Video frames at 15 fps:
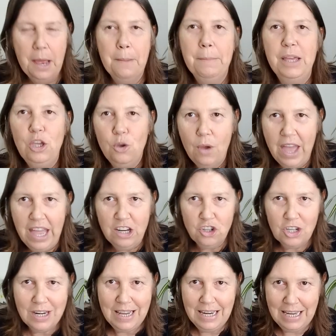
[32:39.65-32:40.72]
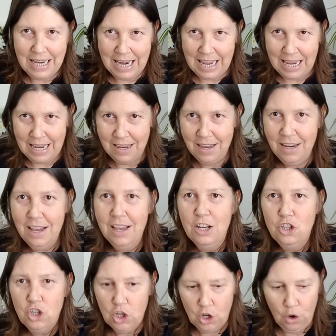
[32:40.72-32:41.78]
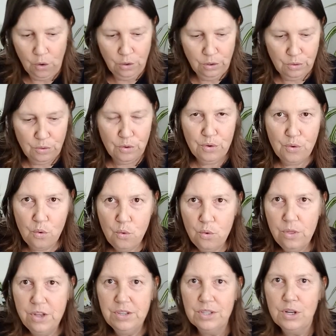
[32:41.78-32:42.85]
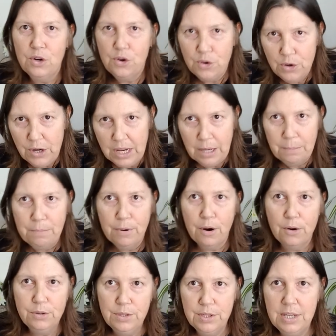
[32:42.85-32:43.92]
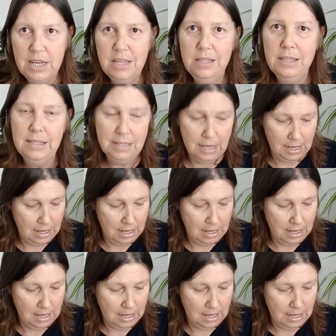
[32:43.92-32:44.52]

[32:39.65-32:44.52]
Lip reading: but you actually need to go through all this learning process